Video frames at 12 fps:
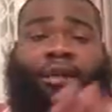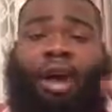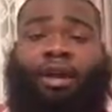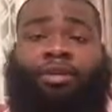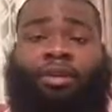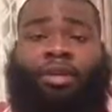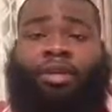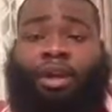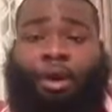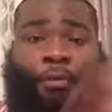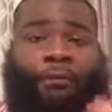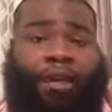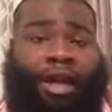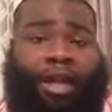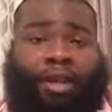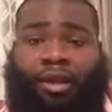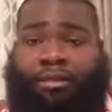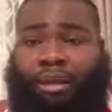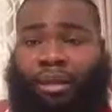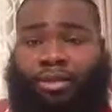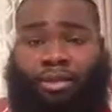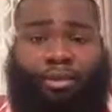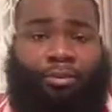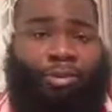I don't need your help. If I gotta come down
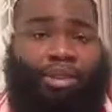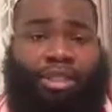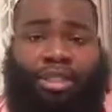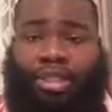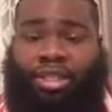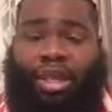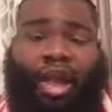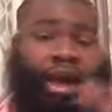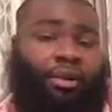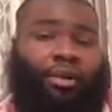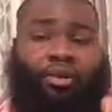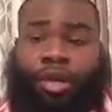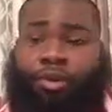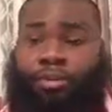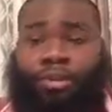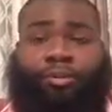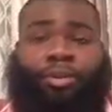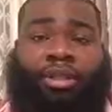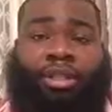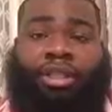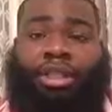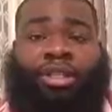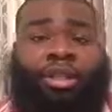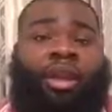to the police station, I'll go down to the police
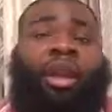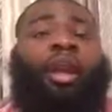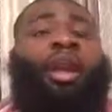station.